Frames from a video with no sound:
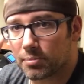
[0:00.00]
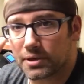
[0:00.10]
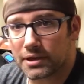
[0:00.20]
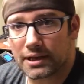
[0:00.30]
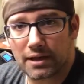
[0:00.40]
I'm
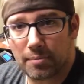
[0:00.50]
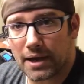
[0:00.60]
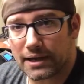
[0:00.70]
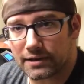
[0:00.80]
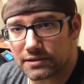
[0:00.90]
gonna get it
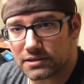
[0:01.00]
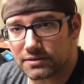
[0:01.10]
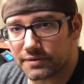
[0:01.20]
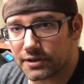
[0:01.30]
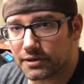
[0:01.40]
back in the
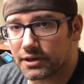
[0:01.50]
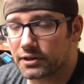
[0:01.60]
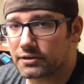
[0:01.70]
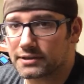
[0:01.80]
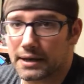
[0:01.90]
sphere
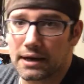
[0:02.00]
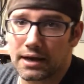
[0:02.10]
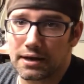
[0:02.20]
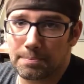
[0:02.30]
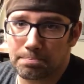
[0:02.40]
here
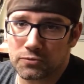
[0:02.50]
tonight